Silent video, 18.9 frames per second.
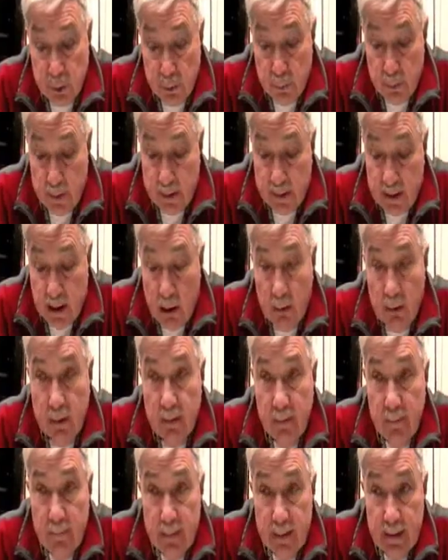You should be
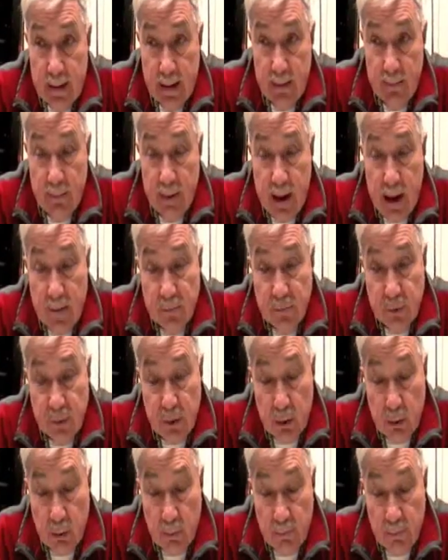counted even
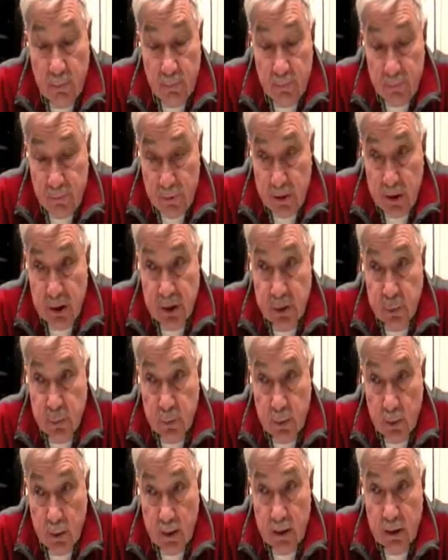after you're
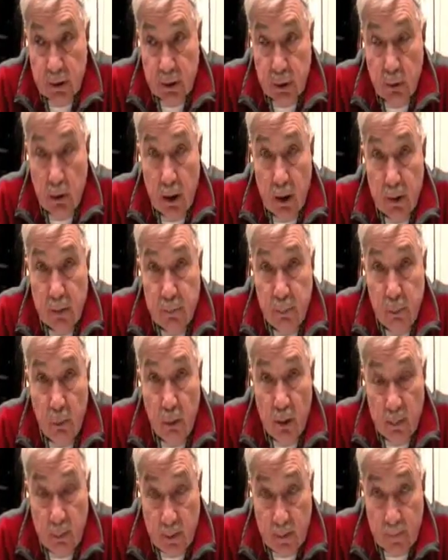finished collecting your
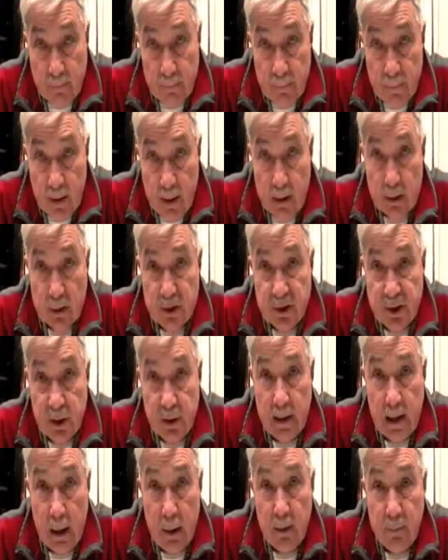unemployment and you're
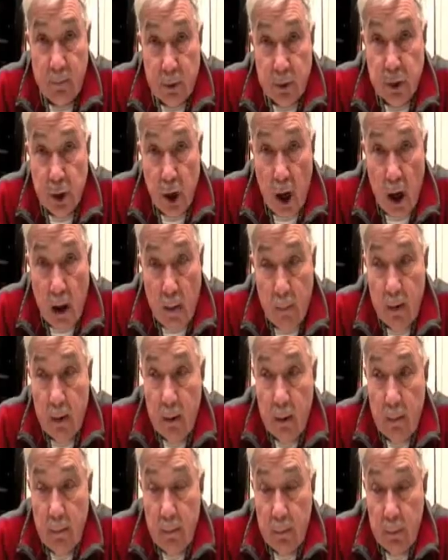still out of a
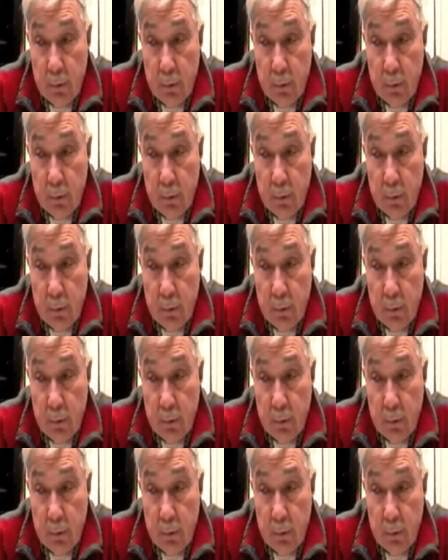job.